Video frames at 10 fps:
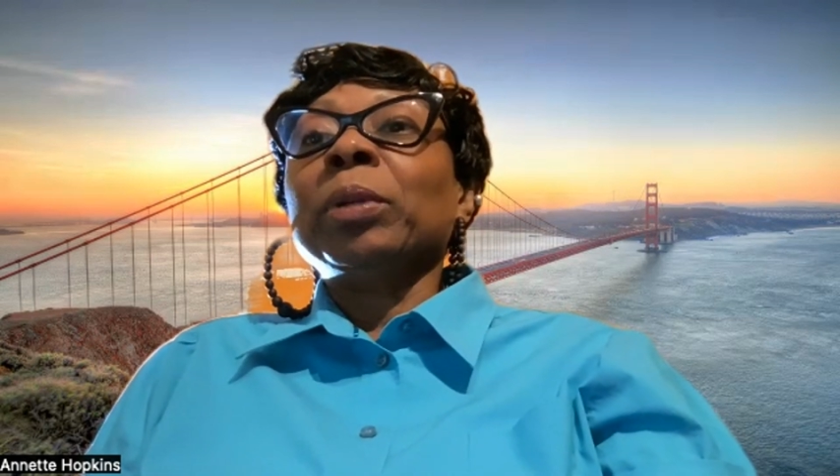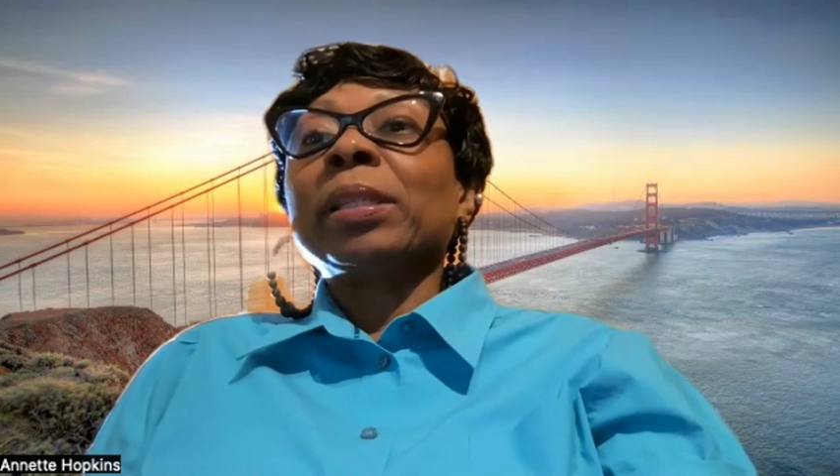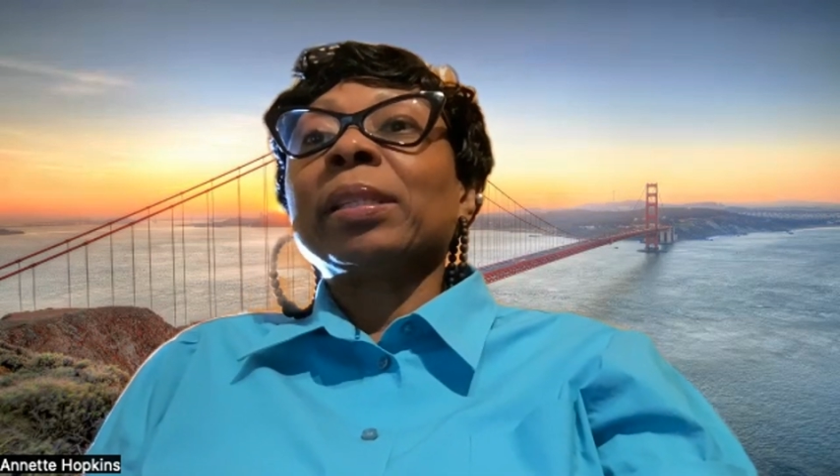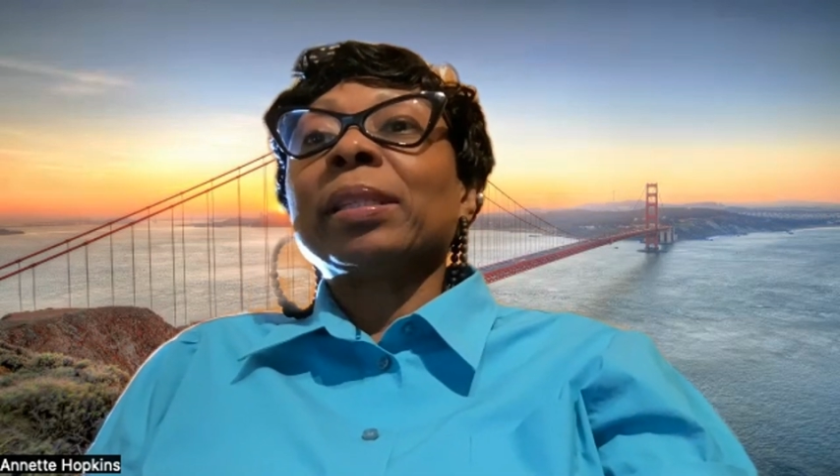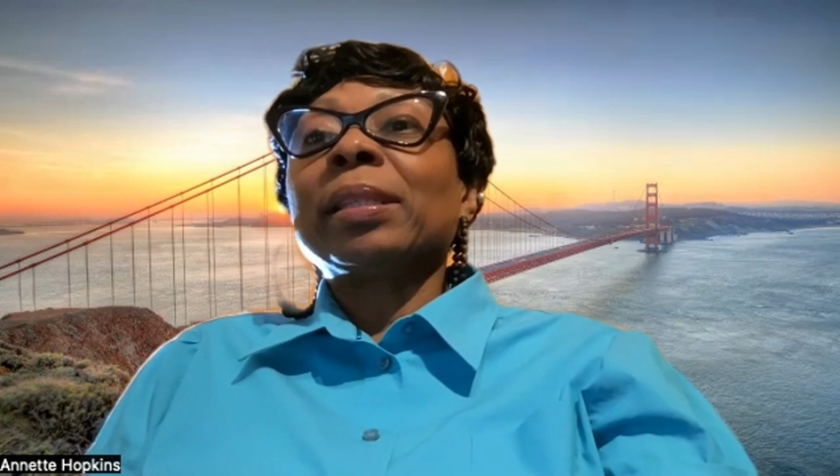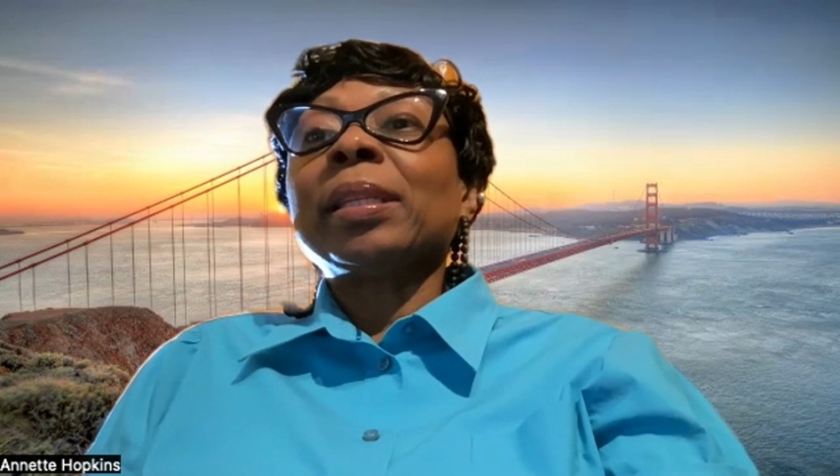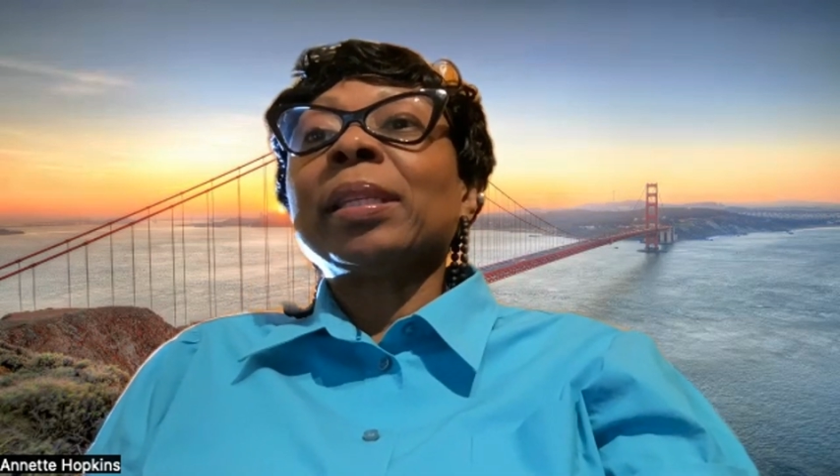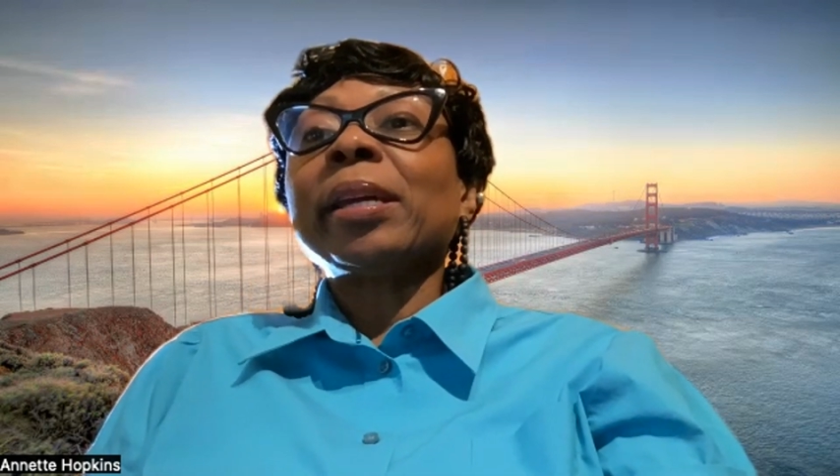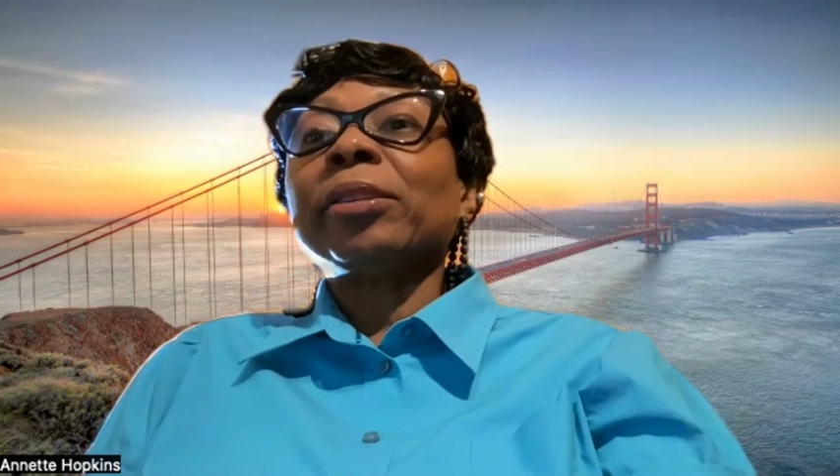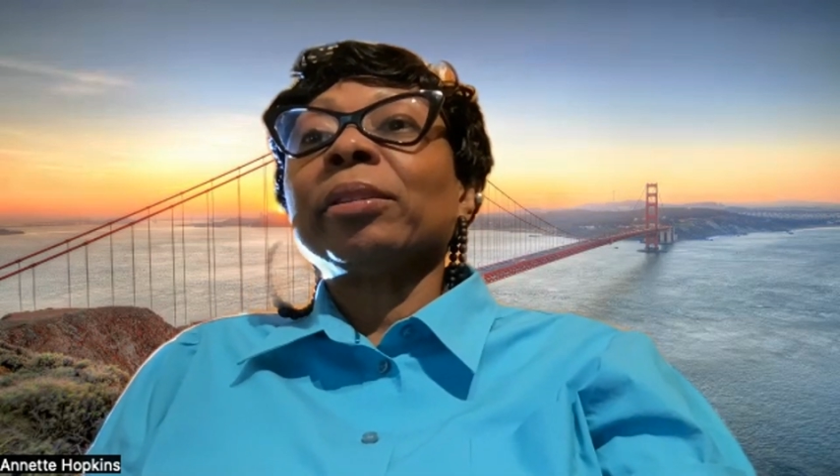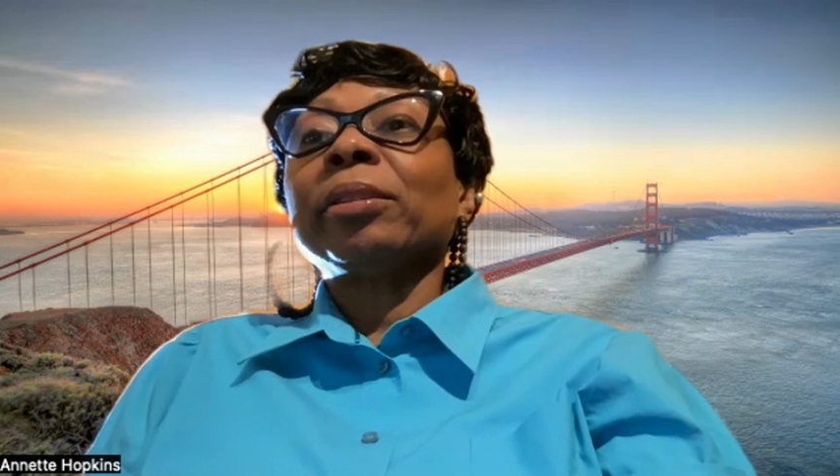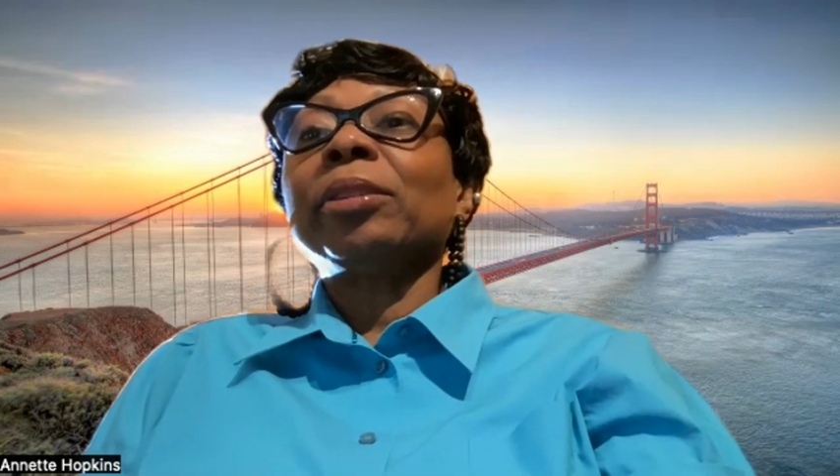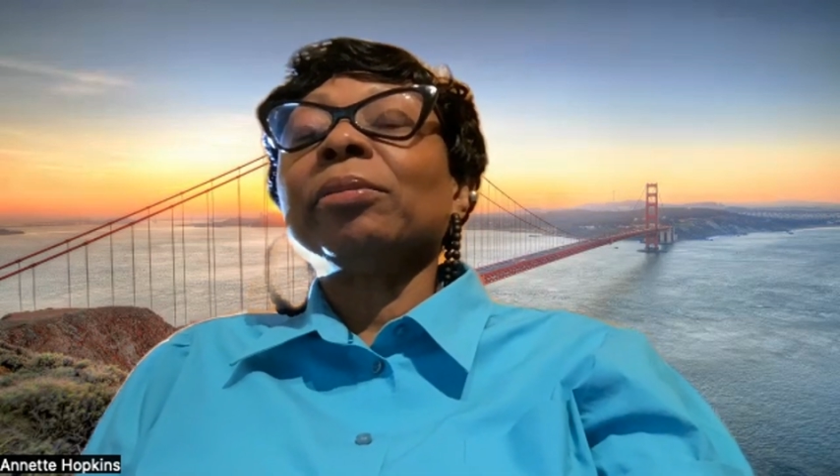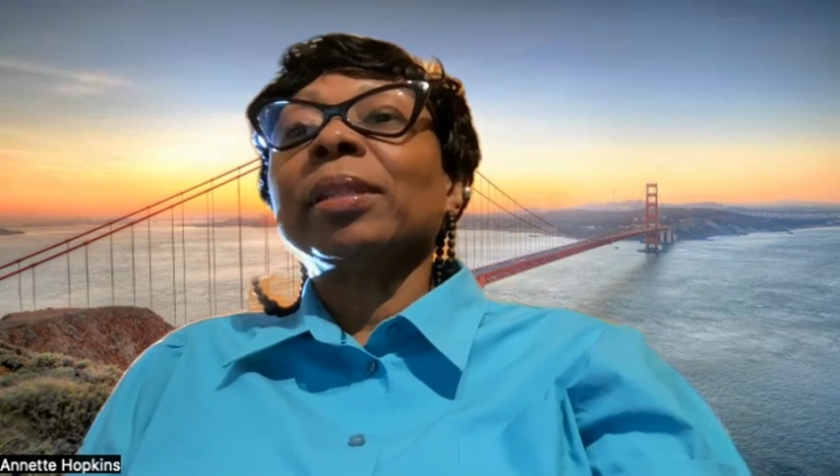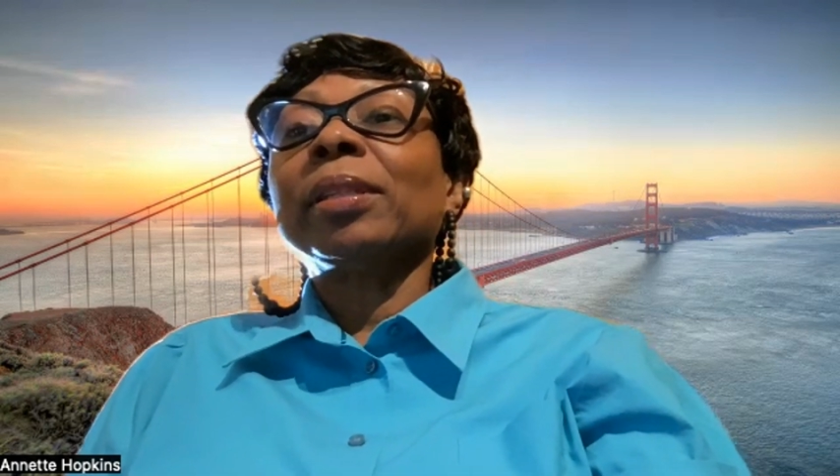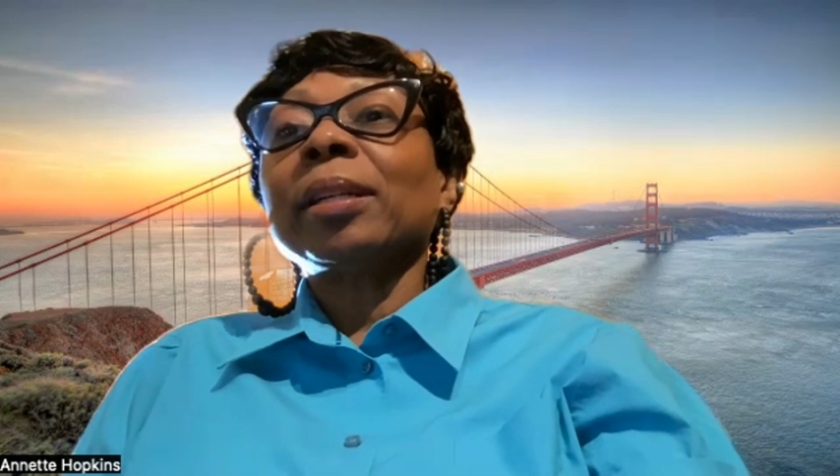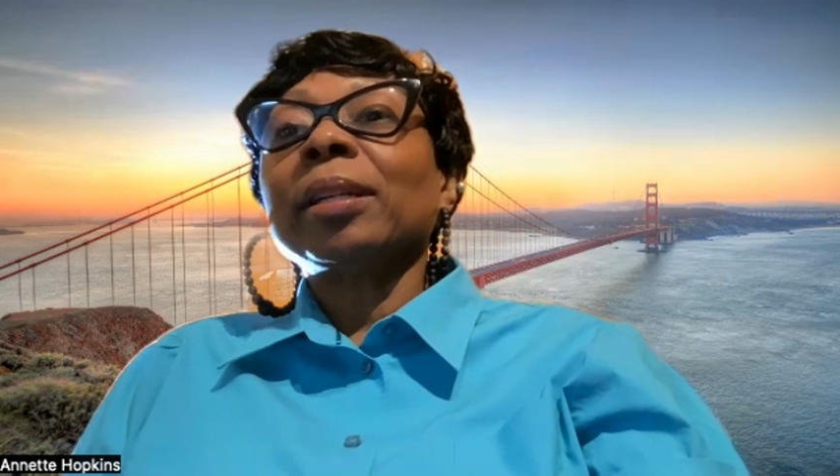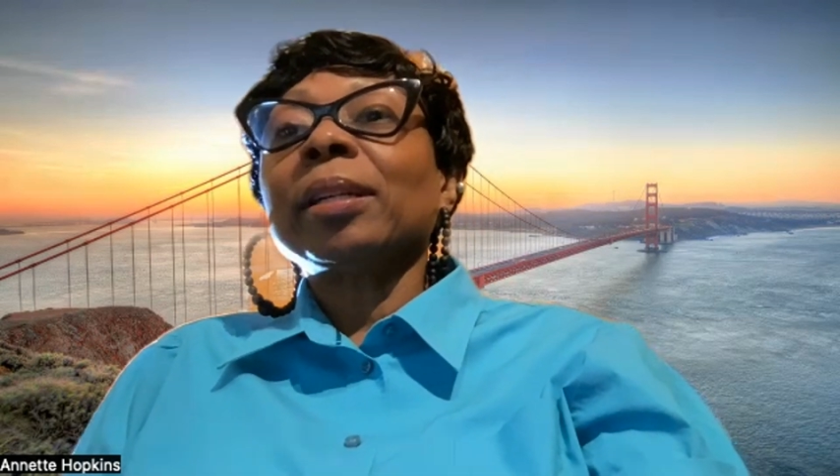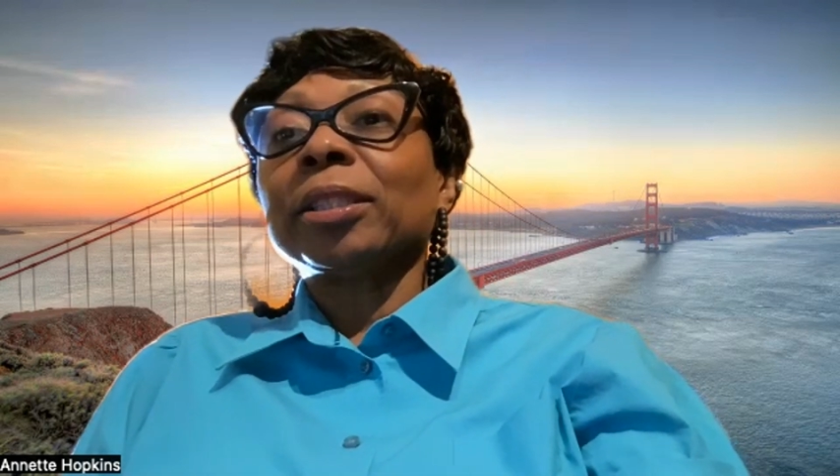tender to the touch.